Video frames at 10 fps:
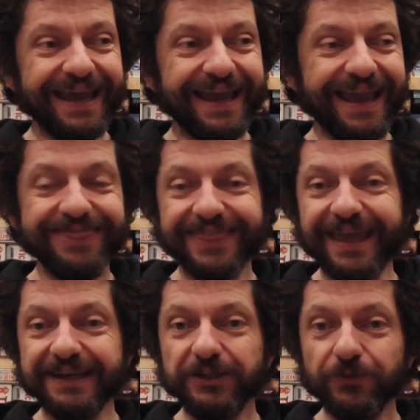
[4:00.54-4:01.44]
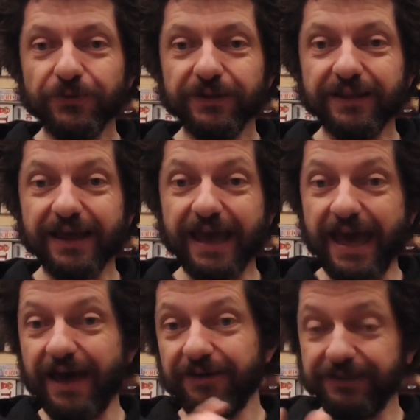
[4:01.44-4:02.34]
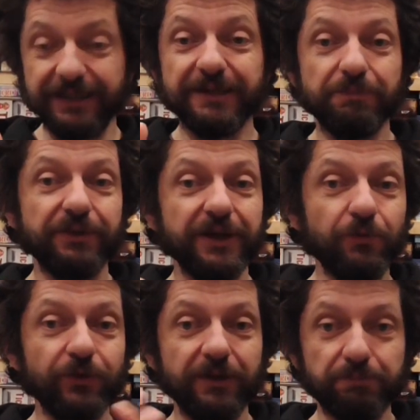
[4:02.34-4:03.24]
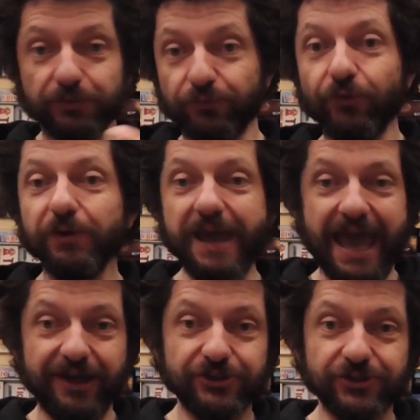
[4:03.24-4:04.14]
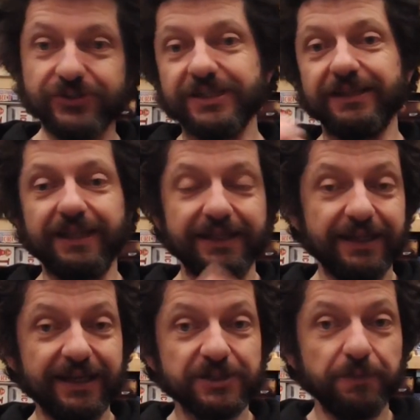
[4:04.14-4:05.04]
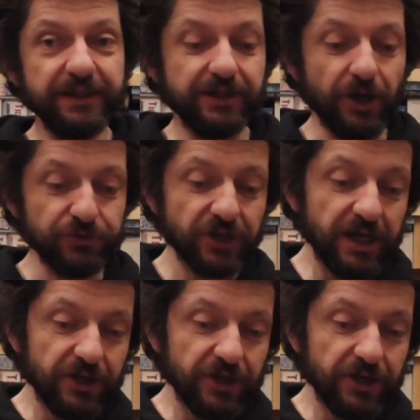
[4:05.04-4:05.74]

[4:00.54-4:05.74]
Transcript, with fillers: Uh, and then you will have, and then the player will perform actions, and then the next player goes.